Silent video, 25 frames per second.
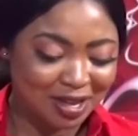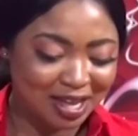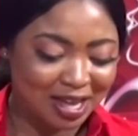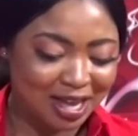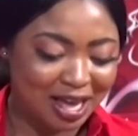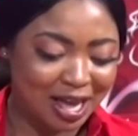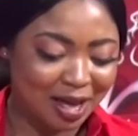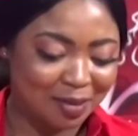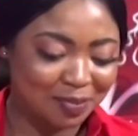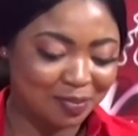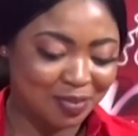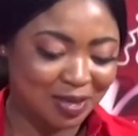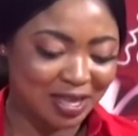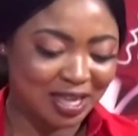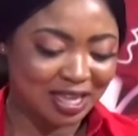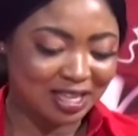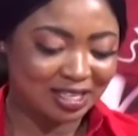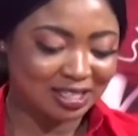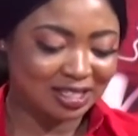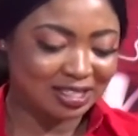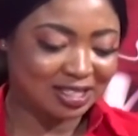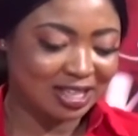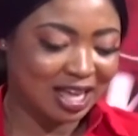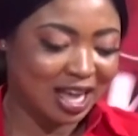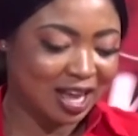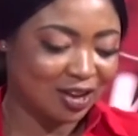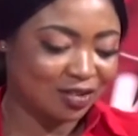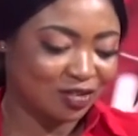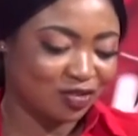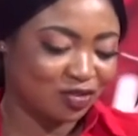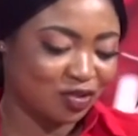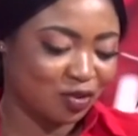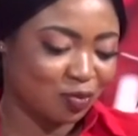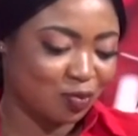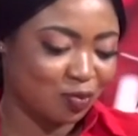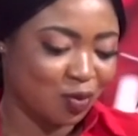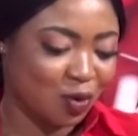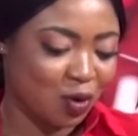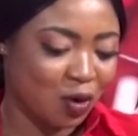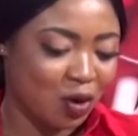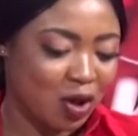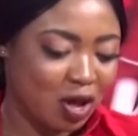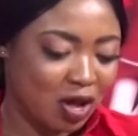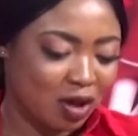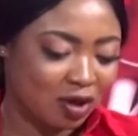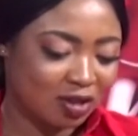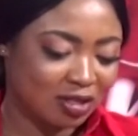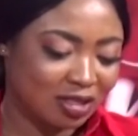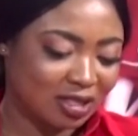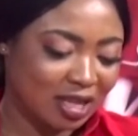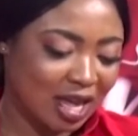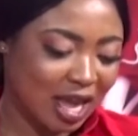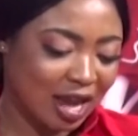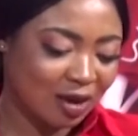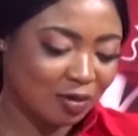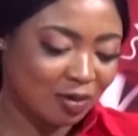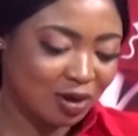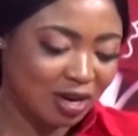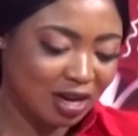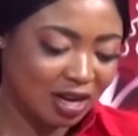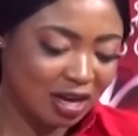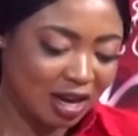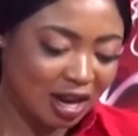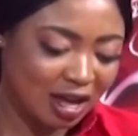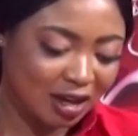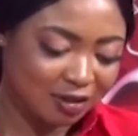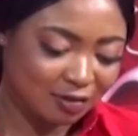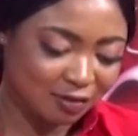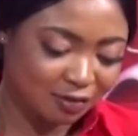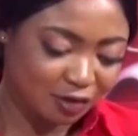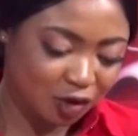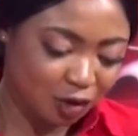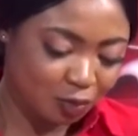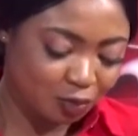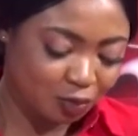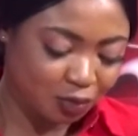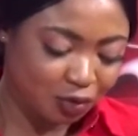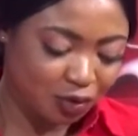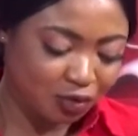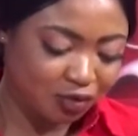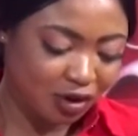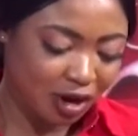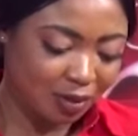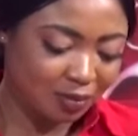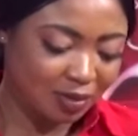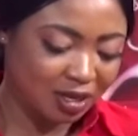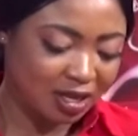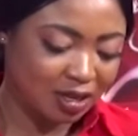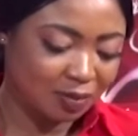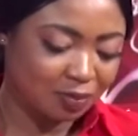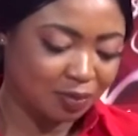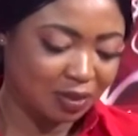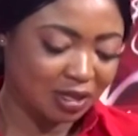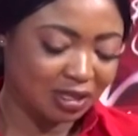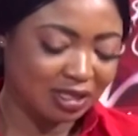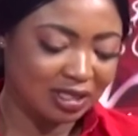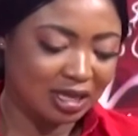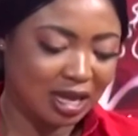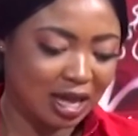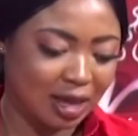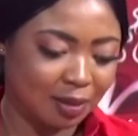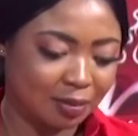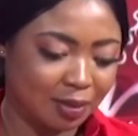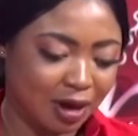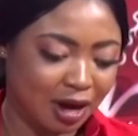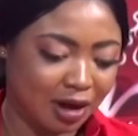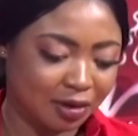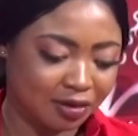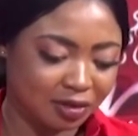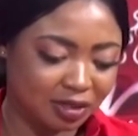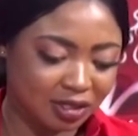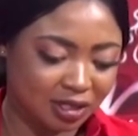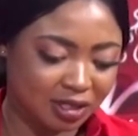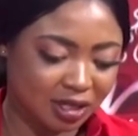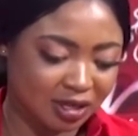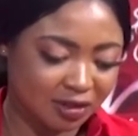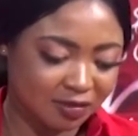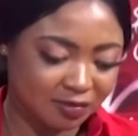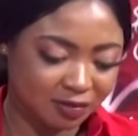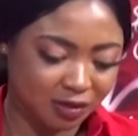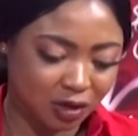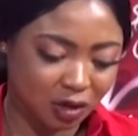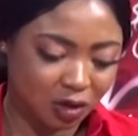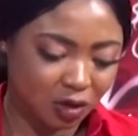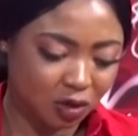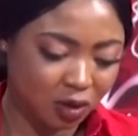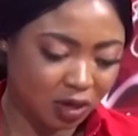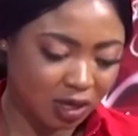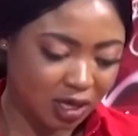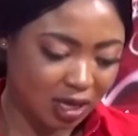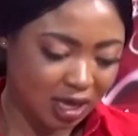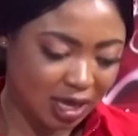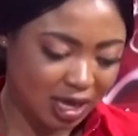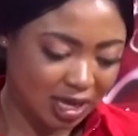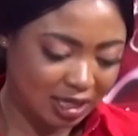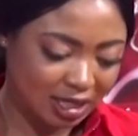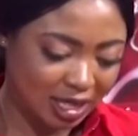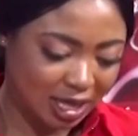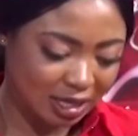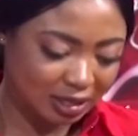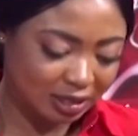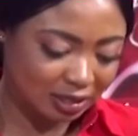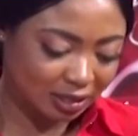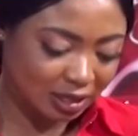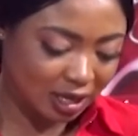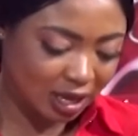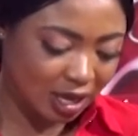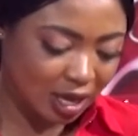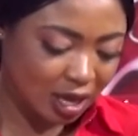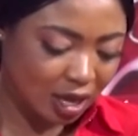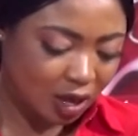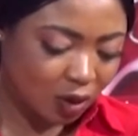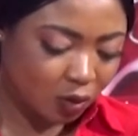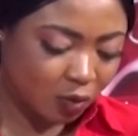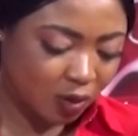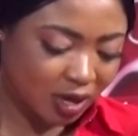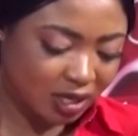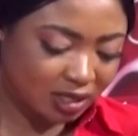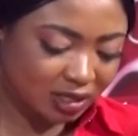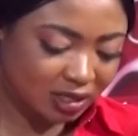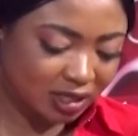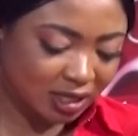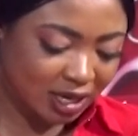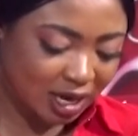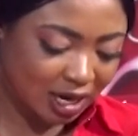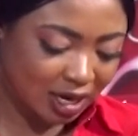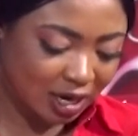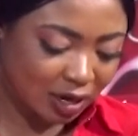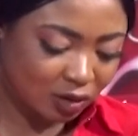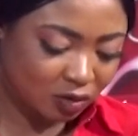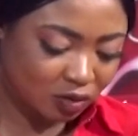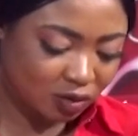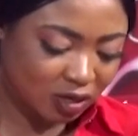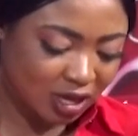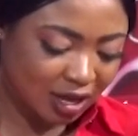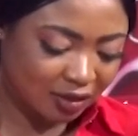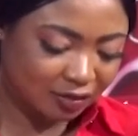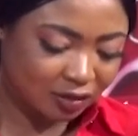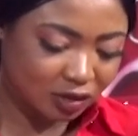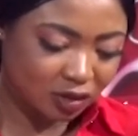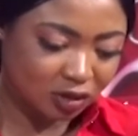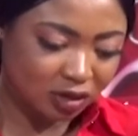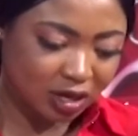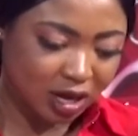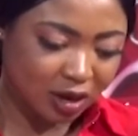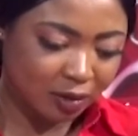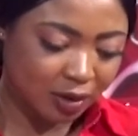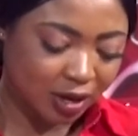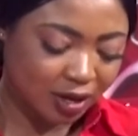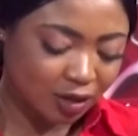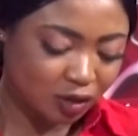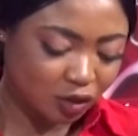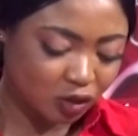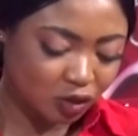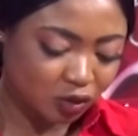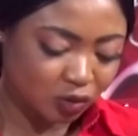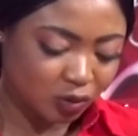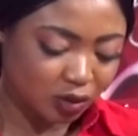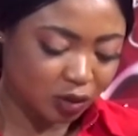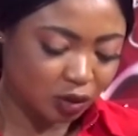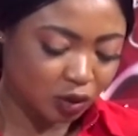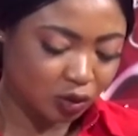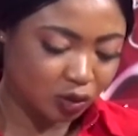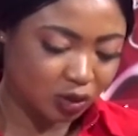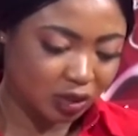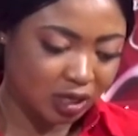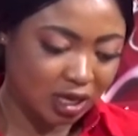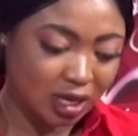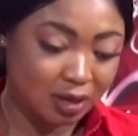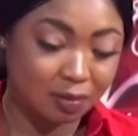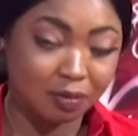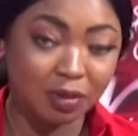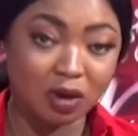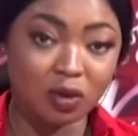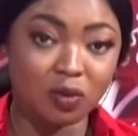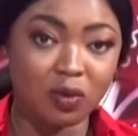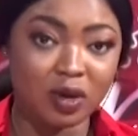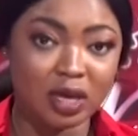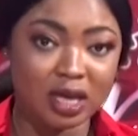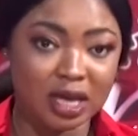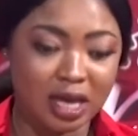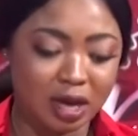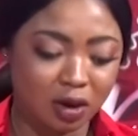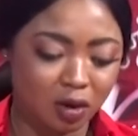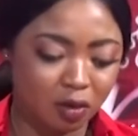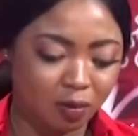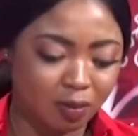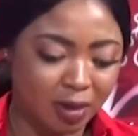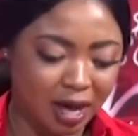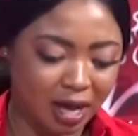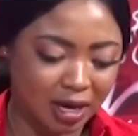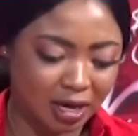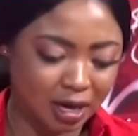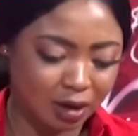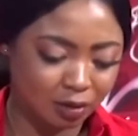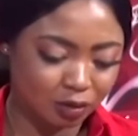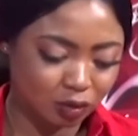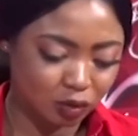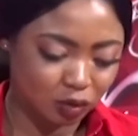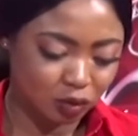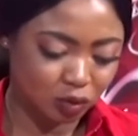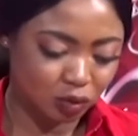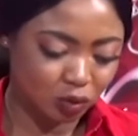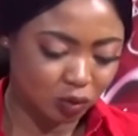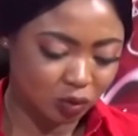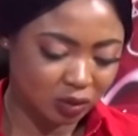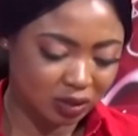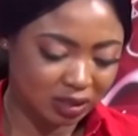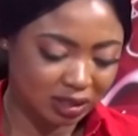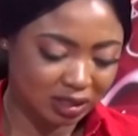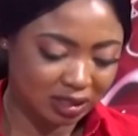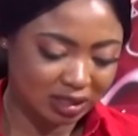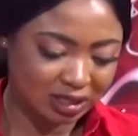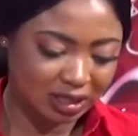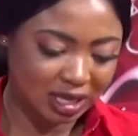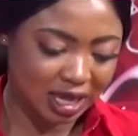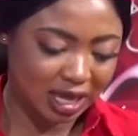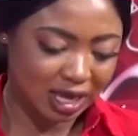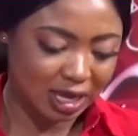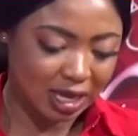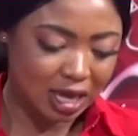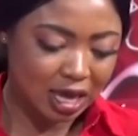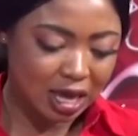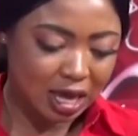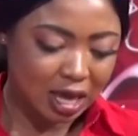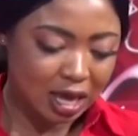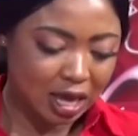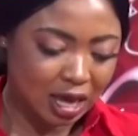Gabby inside Robo. I say I really love your program. Keep it up, RTV. Okay, yeah, that's it. Wasting Anna, good afternoon. How are you doing today? Me ho ye oba na onso ho to say.